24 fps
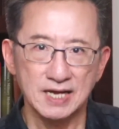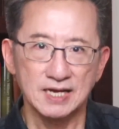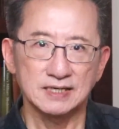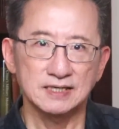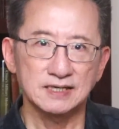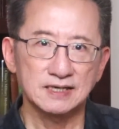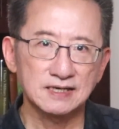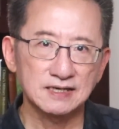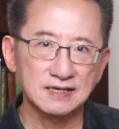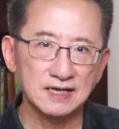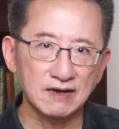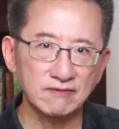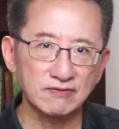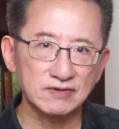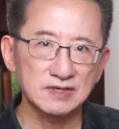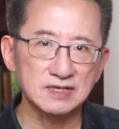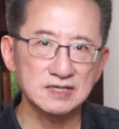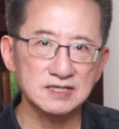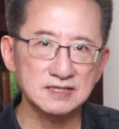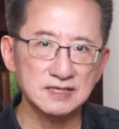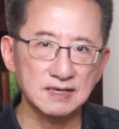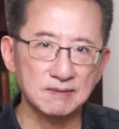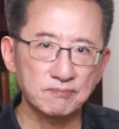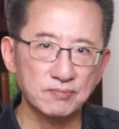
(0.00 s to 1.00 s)
The
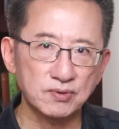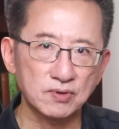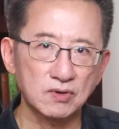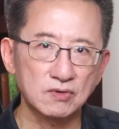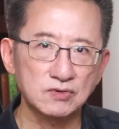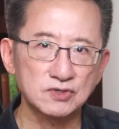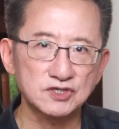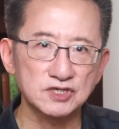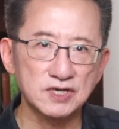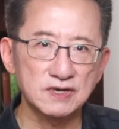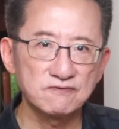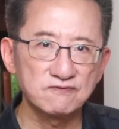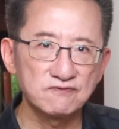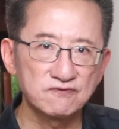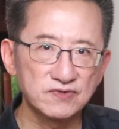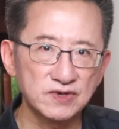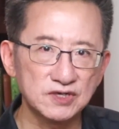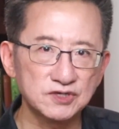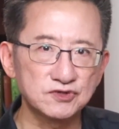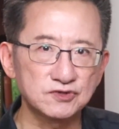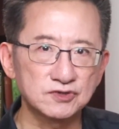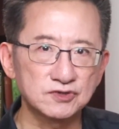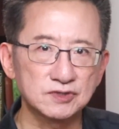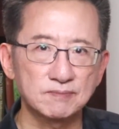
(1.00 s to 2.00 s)
governance approach
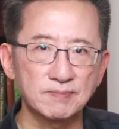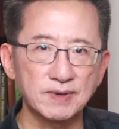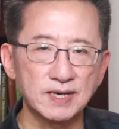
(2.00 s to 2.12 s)
envisioned